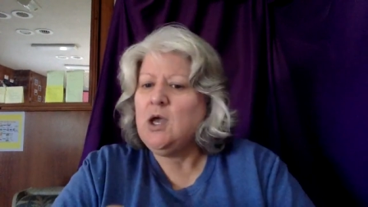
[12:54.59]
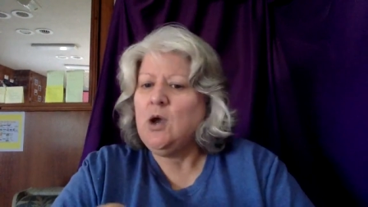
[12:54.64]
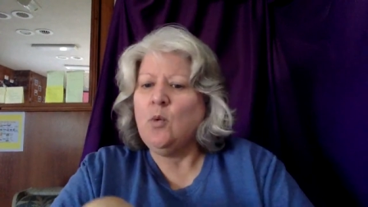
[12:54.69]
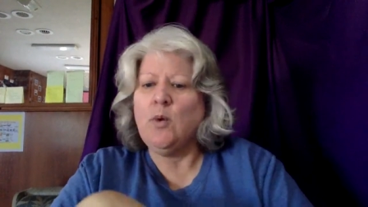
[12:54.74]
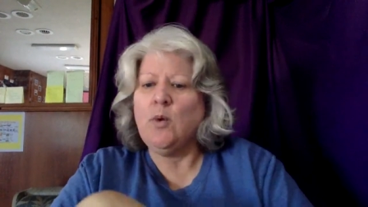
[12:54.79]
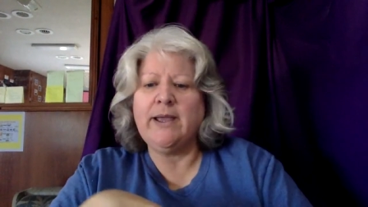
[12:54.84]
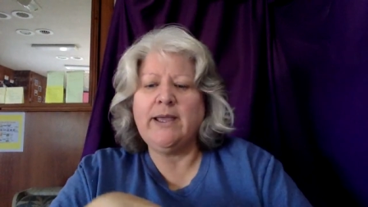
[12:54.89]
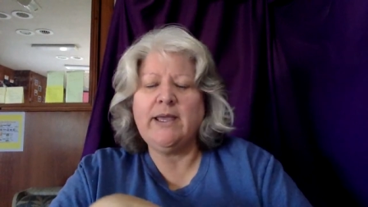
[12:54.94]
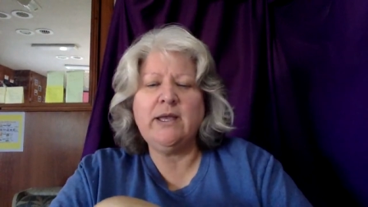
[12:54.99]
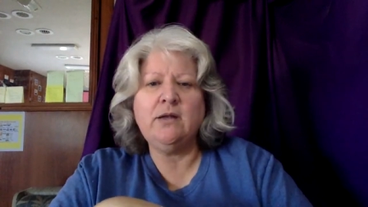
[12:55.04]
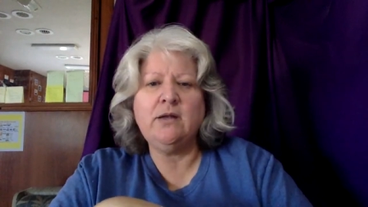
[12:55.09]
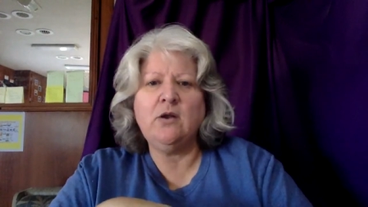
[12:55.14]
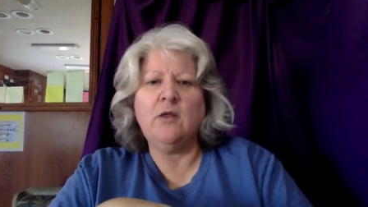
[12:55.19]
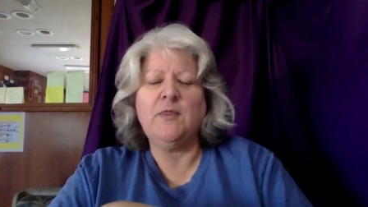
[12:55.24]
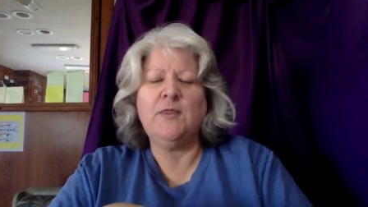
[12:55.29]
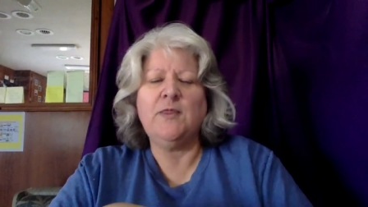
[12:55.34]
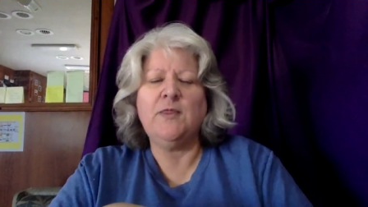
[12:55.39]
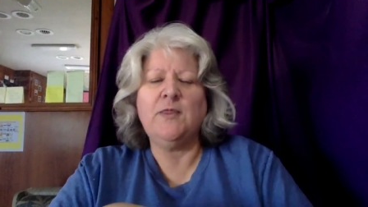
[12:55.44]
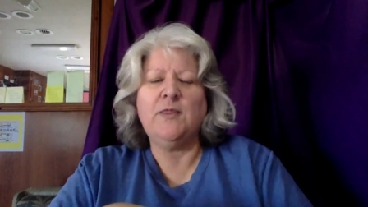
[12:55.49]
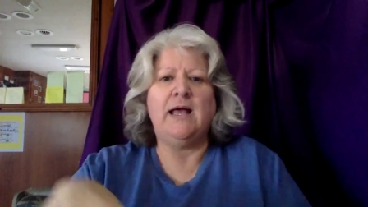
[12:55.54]
Why
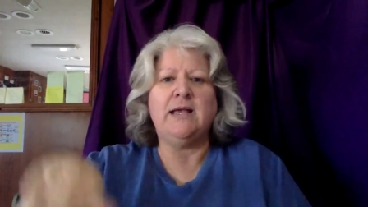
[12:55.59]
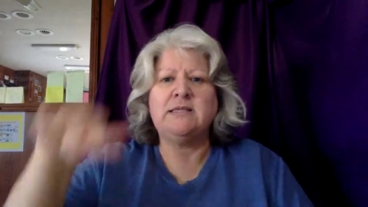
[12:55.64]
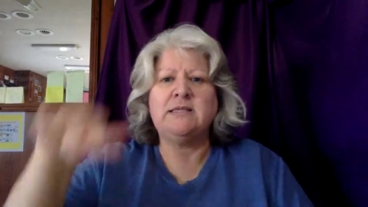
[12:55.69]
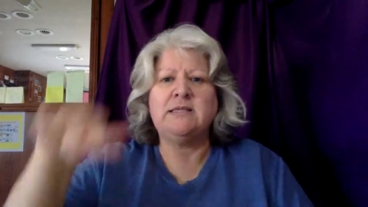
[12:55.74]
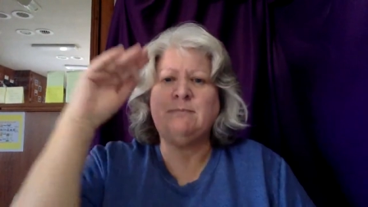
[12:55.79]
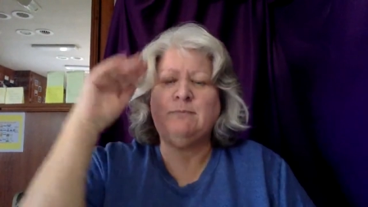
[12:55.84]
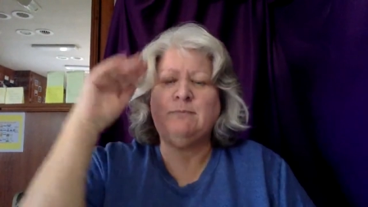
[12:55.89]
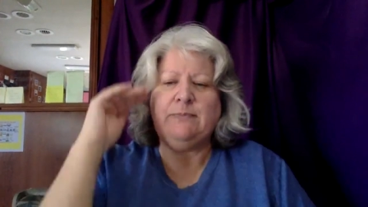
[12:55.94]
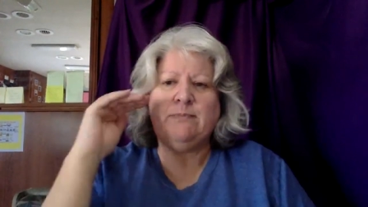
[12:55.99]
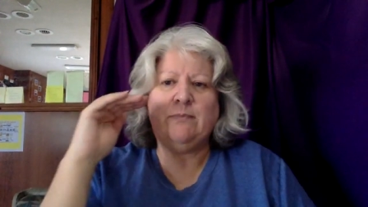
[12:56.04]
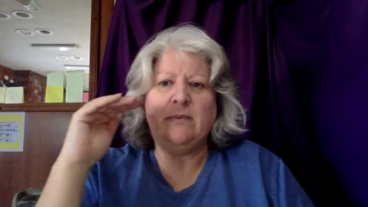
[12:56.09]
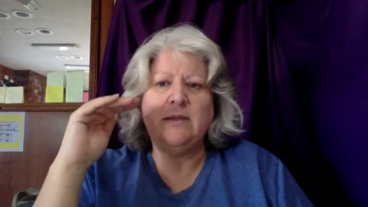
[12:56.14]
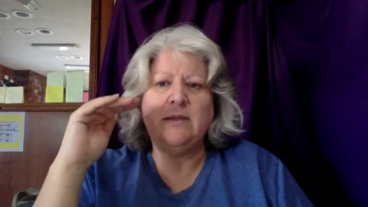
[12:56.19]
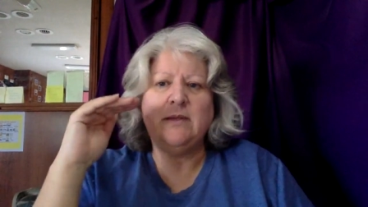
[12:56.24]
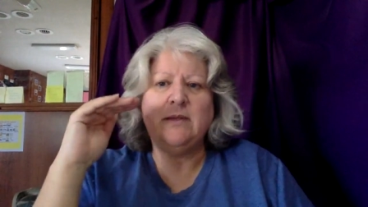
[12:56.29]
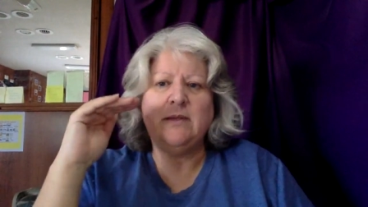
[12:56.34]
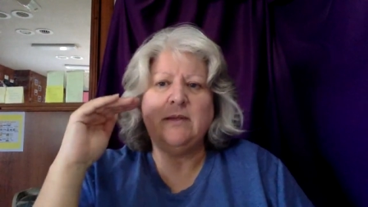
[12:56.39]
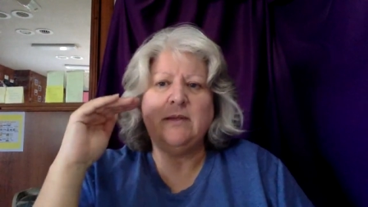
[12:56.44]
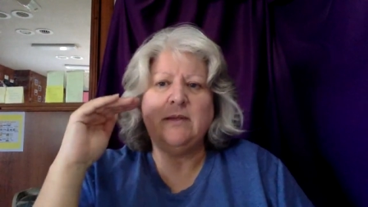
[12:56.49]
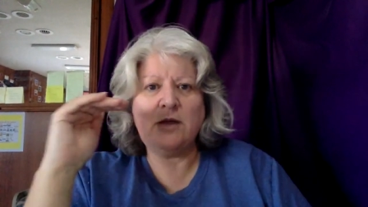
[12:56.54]
cannot the glass
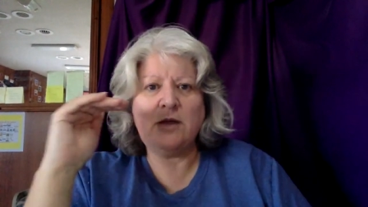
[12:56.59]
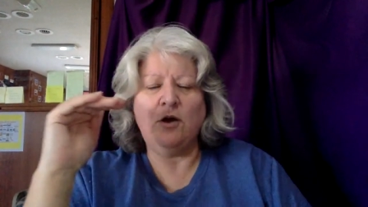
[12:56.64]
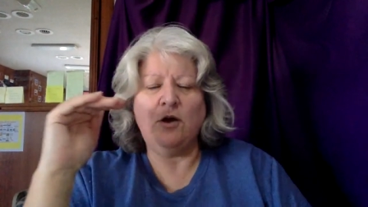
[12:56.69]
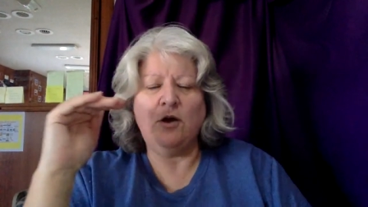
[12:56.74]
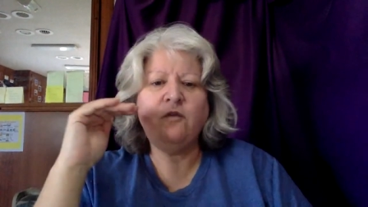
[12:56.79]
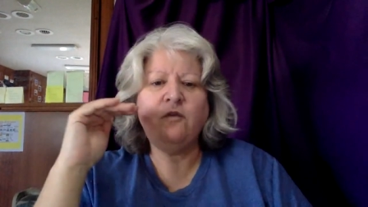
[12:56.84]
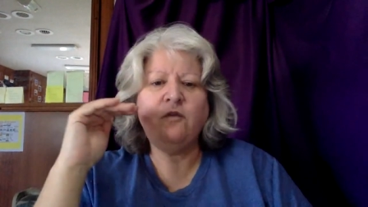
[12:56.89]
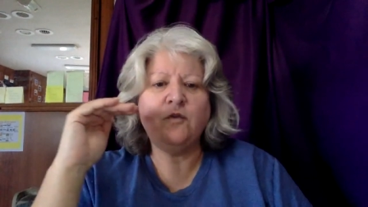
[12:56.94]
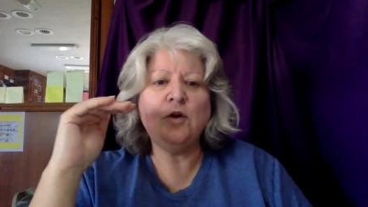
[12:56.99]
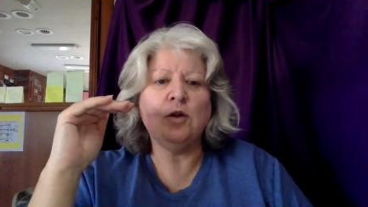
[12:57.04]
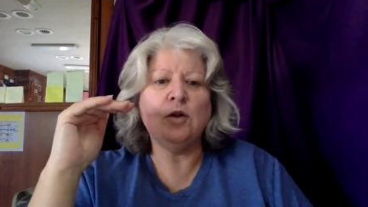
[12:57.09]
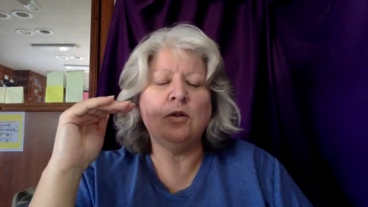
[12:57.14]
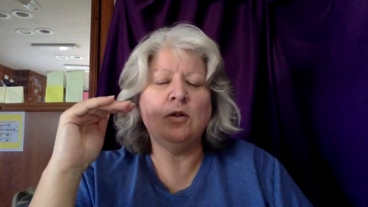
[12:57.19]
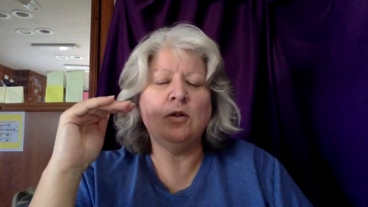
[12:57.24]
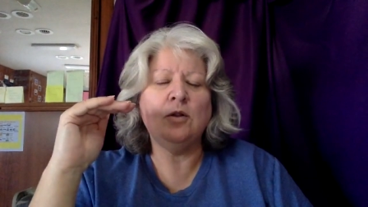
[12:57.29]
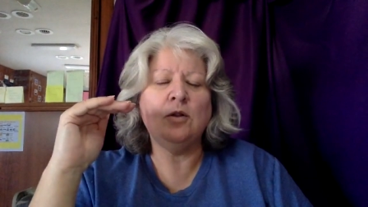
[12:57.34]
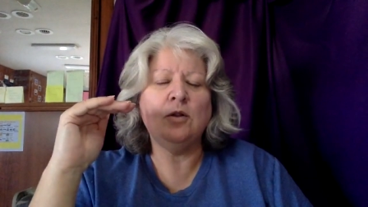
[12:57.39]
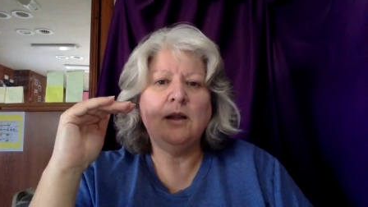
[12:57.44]
start off full?